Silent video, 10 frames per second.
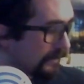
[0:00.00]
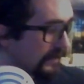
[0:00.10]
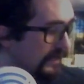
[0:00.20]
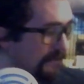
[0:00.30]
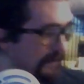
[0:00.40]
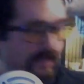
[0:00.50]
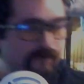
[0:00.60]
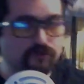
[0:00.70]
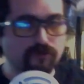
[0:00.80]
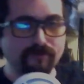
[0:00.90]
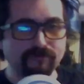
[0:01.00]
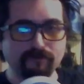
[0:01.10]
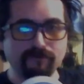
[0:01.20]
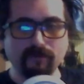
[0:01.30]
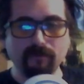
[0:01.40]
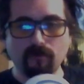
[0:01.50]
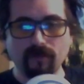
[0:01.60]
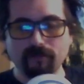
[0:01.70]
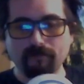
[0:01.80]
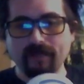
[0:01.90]
I may have drifted from the point, or
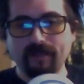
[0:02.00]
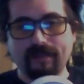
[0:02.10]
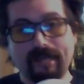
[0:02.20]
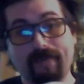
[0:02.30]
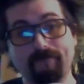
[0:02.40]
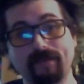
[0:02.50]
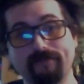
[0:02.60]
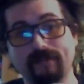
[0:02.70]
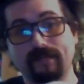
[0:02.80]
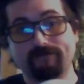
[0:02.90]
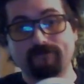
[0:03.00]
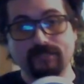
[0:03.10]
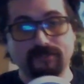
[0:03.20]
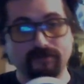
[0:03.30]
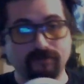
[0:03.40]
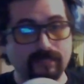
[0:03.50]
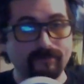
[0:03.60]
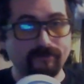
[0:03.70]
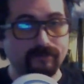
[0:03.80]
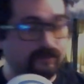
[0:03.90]
I may have gotten right to it. I
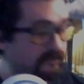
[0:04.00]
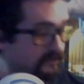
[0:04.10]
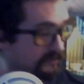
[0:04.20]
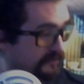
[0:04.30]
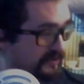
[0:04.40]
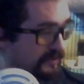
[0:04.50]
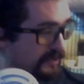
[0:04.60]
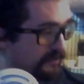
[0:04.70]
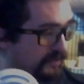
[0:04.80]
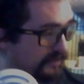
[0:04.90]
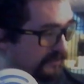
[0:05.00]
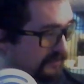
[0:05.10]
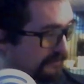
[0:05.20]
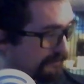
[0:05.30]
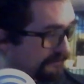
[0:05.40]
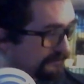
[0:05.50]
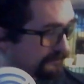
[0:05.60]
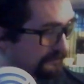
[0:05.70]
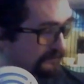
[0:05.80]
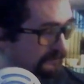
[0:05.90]
don't know. We'll see how it goes.
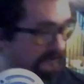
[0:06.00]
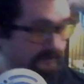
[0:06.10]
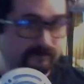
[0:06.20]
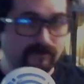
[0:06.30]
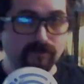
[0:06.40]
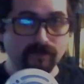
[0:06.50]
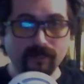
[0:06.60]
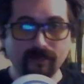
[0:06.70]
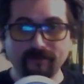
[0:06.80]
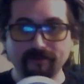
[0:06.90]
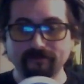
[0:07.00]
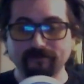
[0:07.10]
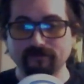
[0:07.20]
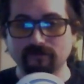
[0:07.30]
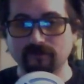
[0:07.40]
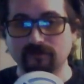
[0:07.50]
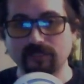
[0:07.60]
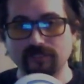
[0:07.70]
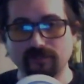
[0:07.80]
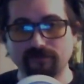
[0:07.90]
It's been Hank. Catch
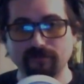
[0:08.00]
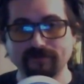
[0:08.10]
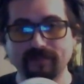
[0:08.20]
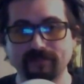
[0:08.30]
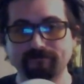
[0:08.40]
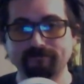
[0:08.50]
you on the flip side.